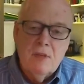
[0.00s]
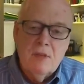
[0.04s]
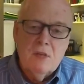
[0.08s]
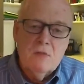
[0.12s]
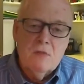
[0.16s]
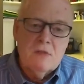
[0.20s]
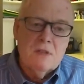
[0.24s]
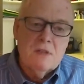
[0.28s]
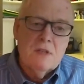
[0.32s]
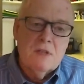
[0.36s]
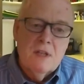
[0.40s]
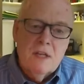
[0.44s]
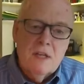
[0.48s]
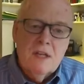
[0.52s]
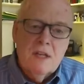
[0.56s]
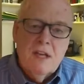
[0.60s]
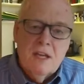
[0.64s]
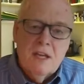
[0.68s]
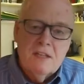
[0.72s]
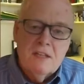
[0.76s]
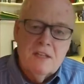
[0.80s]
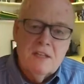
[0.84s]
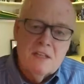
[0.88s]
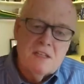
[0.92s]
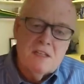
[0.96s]
with a
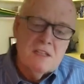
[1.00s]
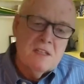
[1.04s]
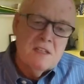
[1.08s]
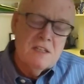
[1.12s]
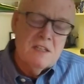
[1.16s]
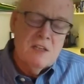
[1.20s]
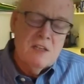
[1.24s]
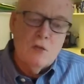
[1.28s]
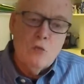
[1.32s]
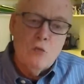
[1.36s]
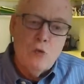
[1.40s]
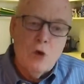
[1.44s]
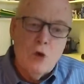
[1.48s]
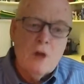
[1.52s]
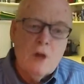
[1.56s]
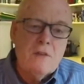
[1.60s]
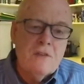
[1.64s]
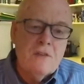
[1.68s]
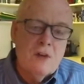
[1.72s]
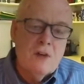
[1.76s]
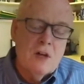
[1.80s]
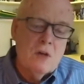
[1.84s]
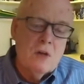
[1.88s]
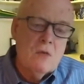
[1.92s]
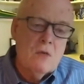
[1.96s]
test that didn't work
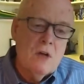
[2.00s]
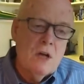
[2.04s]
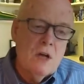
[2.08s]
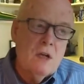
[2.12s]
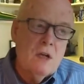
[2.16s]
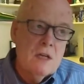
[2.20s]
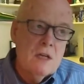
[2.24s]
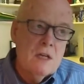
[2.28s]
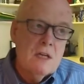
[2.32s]
very well.